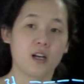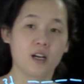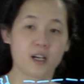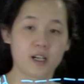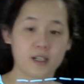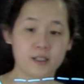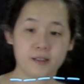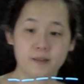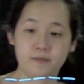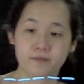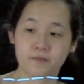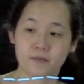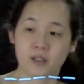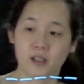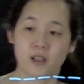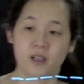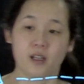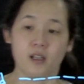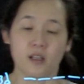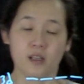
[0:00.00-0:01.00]
Um,
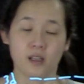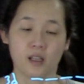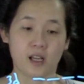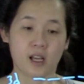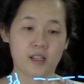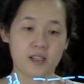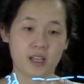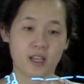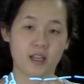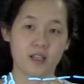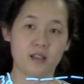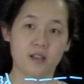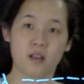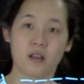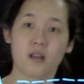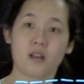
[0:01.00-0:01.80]
and then